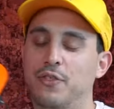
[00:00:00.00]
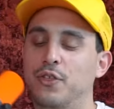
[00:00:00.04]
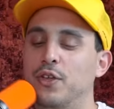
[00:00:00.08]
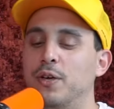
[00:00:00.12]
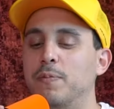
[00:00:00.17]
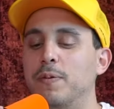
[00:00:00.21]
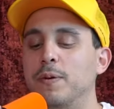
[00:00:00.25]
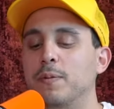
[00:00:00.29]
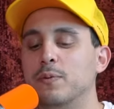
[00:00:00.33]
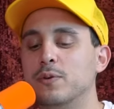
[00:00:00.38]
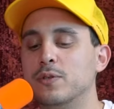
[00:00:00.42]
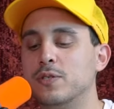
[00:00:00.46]
I think
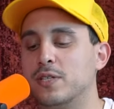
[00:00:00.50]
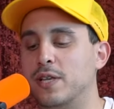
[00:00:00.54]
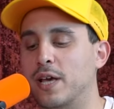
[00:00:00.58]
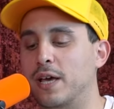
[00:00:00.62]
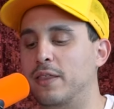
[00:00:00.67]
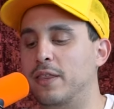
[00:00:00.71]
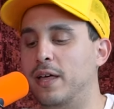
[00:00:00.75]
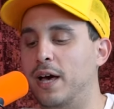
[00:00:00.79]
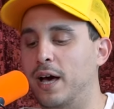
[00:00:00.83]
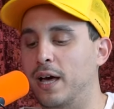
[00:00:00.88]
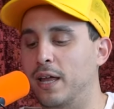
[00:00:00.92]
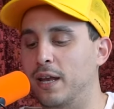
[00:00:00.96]
people say
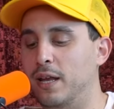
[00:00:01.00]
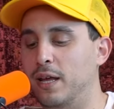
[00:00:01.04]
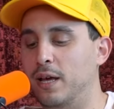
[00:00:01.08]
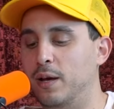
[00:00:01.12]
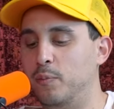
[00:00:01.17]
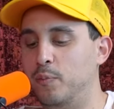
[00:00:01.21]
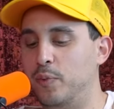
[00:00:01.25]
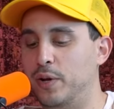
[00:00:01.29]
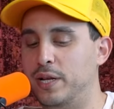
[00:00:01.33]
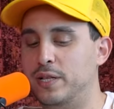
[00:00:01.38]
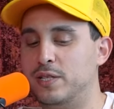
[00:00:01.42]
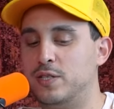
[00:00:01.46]
that.
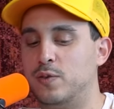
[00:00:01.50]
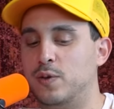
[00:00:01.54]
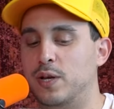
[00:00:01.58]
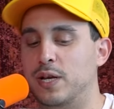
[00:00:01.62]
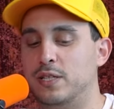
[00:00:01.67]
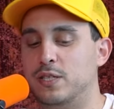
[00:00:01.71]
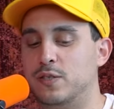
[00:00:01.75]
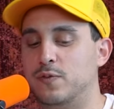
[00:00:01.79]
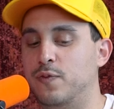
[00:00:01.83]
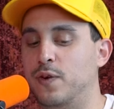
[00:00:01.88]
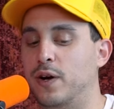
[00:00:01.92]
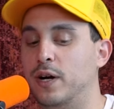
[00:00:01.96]
But it's
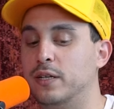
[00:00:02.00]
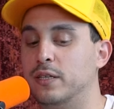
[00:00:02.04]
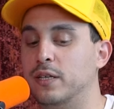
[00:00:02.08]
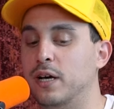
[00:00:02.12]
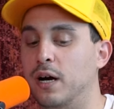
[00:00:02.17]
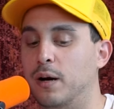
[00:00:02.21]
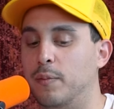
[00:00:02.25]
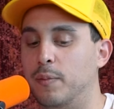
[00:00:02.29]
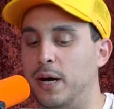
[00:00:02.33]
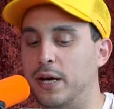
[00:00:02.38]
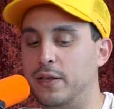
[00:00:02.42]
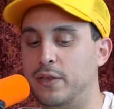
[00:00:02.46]
fucked
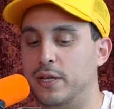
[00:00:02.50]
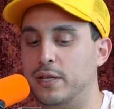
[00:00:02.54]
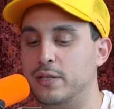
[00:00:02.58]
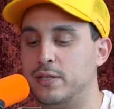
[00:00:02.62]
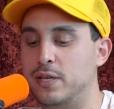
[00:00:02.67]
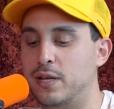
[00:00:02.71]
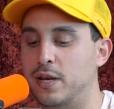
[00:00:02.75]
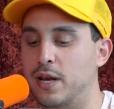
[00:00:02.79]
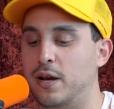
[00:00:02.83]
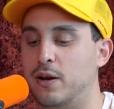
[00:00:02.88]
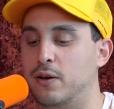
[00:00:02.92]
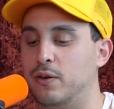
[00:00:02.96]
up. I think it's
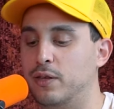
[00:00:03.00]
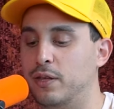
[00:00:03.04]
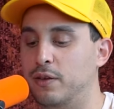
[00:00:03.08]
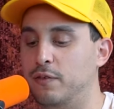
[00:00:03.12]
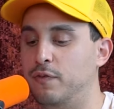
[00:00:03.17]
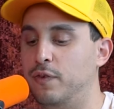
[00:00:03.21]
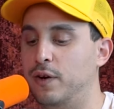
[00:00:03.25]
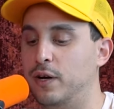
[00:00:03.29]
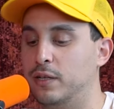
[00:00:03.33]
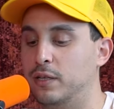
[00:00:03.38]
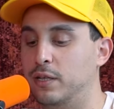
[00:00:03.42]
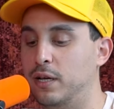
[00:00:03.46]
inherently
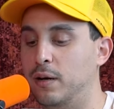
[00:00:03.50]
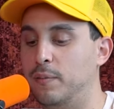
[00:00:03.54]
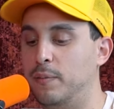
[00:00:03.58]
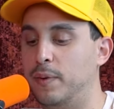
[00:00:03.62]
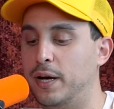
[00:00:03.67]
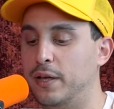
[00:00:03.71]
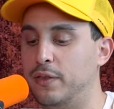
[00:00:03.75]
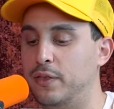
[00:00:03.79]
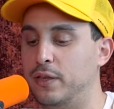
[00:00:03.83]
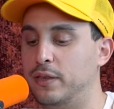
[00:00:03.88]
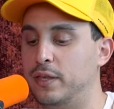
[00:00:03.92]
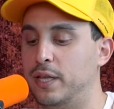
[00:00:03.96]
fucked up.
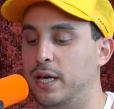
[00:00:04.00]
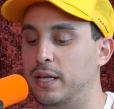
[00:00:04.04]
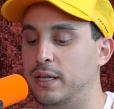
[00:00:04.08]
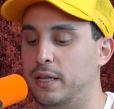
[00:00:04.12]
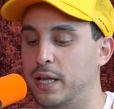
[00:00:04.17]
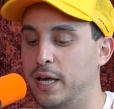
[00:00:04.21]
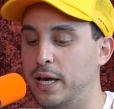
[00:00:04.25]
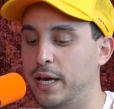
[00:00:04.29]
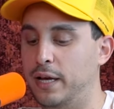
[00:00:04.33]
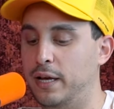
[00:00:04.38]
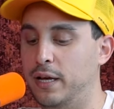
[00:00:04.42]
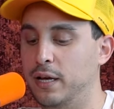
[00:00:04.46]
I think that,
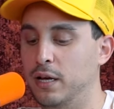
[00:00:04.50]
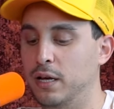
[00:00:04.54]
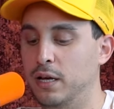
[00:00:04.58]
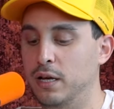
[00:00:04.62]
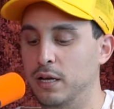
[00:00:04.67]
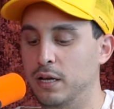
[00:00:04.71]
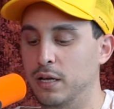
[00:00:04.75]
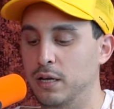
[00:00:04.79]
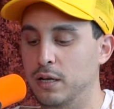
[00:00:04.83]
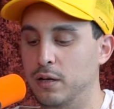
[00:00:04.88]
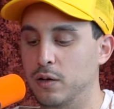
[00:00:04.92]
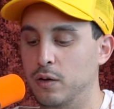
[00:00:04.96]
like,
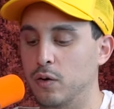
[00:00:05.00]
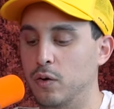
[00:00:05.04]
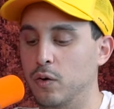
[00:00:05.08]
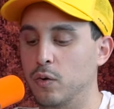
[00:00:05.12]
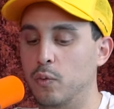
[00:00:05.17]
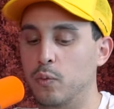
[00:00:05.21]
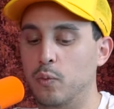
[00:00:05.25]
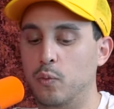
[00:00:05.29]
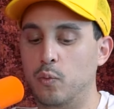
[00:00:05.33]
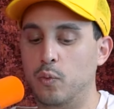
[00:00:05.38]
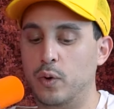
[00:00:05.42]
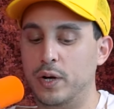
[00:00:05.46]

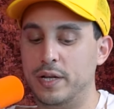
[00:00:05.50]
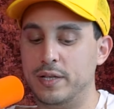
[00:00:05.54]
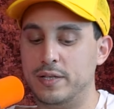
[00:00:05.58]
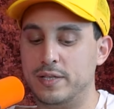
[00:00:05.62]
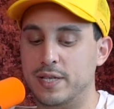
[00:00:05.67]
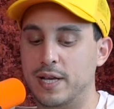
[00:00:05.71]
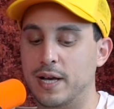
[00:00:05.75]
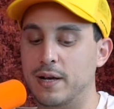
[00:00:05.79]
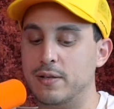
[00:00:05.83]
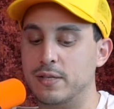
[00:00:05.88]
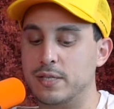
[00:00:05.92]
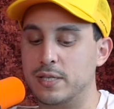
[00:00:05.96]
what it
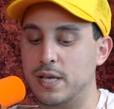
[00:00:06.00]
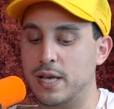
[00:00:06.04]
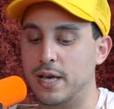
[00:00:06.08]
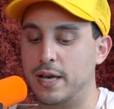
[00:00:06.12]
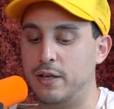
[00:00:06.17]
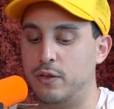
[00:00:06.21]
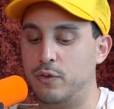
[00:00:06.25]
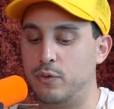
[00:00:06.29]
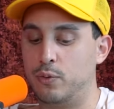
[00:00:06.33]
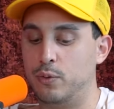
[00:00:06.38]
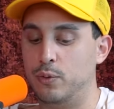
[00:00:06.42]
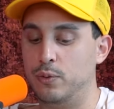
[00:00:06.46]
sounds
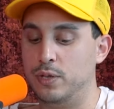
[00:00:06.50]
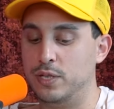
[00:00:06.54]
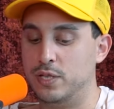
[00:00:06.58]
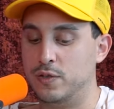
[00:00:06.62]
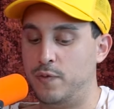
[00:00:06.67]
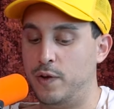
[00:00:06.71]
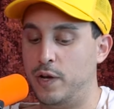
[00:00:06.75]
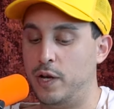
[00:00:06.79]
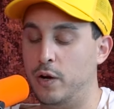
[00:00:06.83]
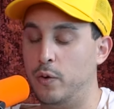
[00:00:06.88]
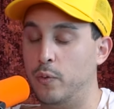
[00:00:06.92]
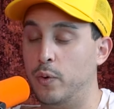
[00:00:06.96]
like through this
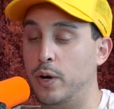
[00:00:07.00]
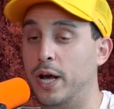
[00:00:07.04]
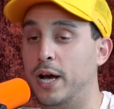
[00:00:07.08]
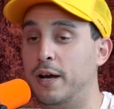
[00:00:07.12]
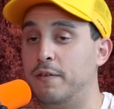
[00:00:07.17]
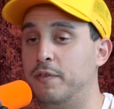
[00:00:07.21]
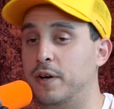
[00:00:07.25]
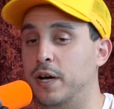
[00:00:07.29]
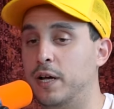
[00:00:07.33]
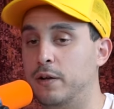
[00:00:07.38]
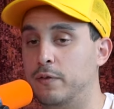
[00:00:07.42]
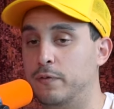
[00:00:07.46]
video, what
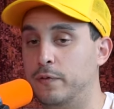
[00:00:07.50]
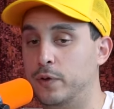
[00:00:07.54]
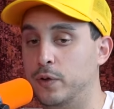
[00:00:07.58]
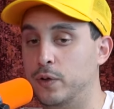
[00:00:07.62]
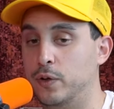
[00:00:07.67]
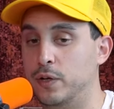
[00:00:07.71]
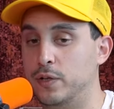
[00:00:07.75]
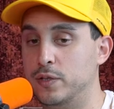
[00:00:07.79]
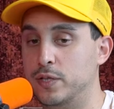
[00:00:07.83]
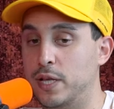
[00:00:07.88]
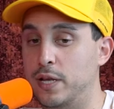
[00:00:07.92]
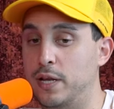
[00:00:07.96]
I've kind of
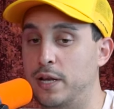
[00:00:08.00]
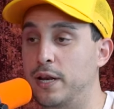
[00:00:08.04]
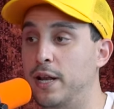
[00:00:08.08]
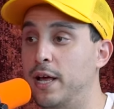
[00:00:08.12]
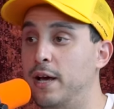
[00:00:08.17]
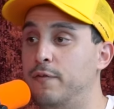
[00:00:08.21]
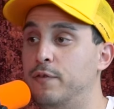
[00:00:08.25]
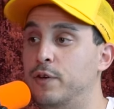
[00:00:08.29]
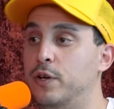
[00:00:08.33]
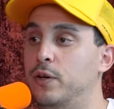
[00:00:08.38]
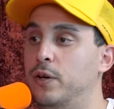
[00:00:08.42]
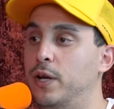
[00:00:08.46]
learned is they didn't
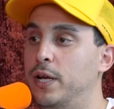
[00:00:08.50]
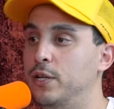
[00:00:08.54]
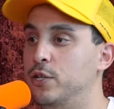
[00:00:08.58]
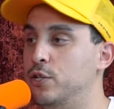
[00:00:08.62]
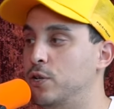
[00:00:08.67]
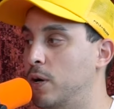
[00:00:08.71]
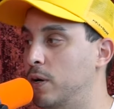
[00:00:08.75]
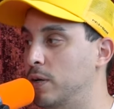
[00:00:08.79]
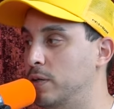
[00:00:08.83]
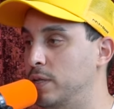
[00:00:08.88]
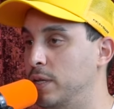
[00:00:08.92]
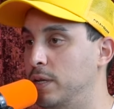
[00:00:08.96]
have a good
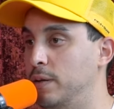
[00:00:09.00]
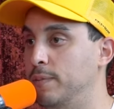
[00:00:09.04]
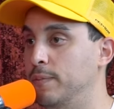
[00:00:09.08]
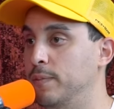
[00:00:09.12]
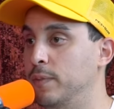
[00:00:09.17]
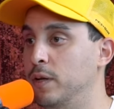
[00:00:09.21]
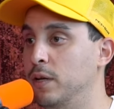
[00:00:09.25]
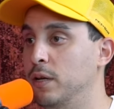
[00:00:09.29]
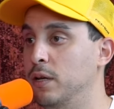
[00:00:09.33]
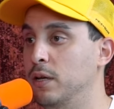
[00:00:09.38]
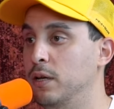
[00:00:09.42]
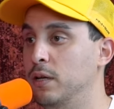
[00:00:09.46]
HR team.
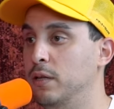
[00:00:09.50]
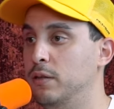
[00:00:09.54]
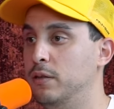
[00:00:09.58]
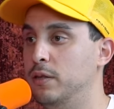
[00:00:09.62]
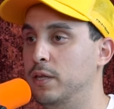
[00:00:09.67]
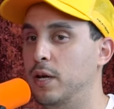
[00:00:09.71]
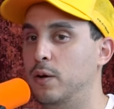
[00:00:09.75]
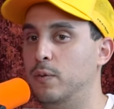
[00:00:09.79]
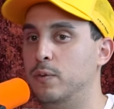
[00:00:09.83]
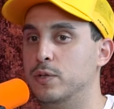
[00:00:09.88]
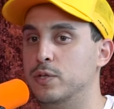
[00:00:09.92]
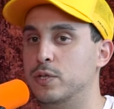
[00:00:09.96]

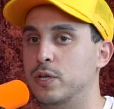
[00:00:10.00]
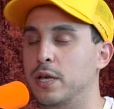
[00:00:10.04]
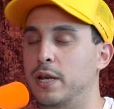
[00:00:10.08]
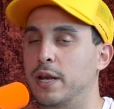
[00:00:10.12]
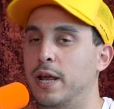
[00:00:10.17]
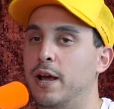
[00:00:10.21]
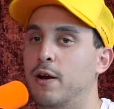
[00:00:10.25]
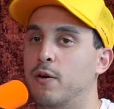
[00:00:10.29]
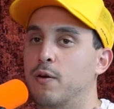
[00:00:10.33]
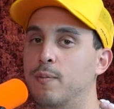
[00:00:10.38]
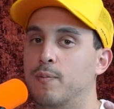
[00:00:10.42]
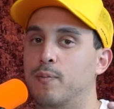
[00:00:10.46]
There was
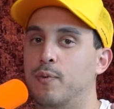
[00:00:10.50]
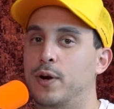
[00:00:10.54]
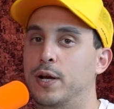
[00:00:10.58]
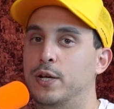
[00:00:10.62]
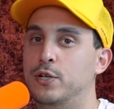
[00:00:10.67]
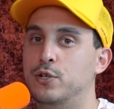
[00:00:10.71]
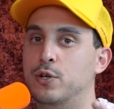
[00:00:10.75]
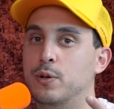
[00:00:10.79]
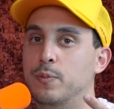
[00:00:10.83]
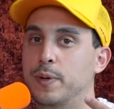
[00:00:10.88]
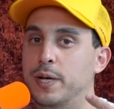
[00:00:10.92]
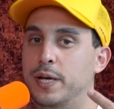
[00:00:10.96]
inherent
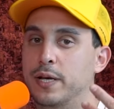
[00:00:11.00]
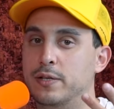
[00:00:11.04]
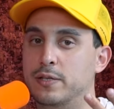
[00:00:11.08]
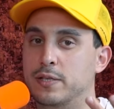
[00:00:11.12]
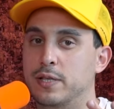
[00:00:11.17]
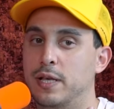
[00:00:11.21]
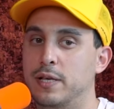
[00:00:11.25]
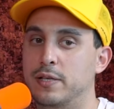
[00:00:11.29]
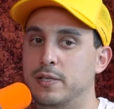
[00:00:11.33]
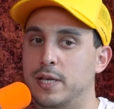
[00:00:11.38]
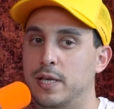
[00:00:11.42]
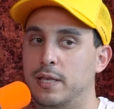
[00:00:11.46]
pressure because
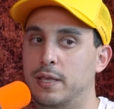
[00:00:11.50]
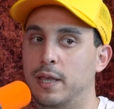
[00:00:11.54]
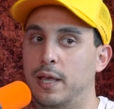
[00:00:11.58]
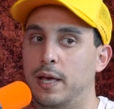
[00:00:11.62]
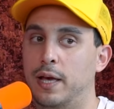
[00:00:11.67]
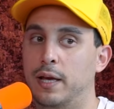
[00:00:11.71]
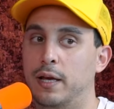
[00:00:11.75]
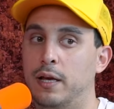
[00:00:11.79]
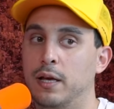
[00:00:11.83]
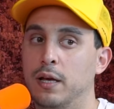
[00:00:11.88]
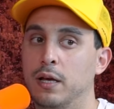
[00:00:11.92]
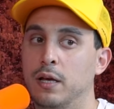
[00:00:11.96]
they said,
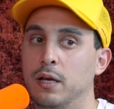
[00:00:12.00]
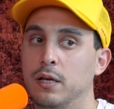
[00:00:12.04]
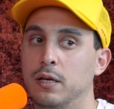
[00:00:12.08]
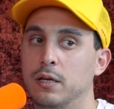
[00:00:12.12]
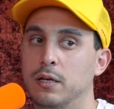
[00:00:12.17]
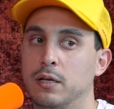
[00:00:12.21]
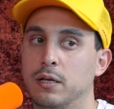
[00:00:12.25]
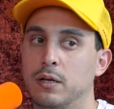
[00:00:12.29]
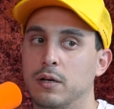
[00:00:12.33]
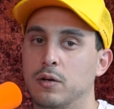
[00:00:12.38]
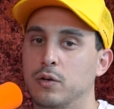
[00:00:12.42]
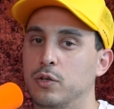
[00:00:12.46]
like,
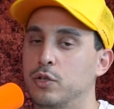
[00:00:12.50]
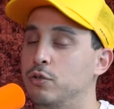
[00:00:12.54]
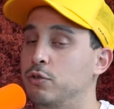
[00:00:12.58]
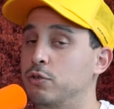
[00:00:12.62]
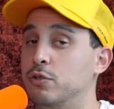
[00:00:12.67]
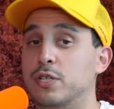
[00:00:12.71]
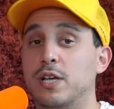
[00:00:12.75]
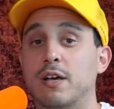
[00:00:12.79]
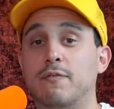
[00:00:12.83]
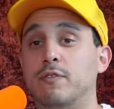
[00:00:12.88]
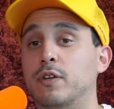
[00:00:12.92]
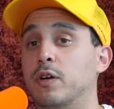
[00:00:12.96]
you
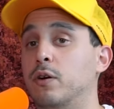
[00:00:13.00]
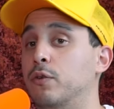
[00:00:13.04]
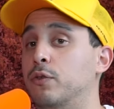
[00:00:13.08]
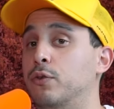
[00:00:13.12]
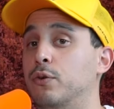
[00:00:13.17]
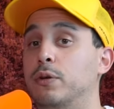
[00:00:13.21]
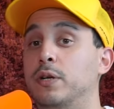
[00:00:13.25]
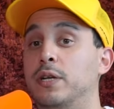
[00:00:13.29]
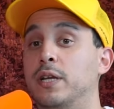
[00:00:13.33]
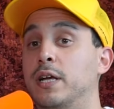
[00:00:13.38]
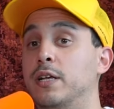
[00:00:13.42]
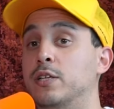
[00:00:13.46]
just have to go
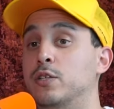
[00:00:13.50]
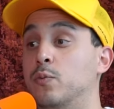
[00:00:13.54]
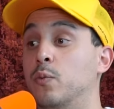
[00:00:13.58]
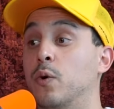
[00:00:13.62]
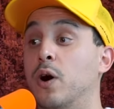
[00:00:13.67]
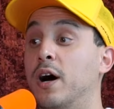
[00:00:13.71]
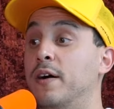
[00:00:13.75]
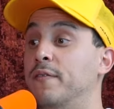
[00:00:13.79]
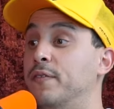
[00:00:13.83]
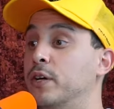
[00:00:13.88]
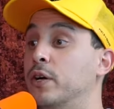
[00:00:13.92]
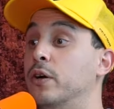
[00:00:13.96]
30 days and
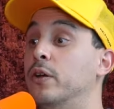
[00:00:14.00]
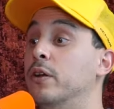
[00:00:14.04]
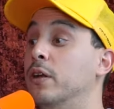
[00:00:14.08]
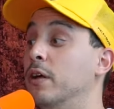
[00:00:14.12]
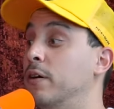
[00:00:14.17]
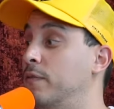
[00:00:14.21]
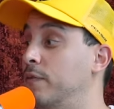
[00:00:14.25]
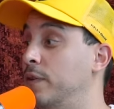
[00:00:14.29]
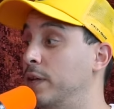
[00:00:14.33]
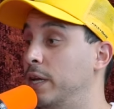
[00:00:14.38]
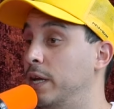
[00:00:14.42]
we'll have a good enough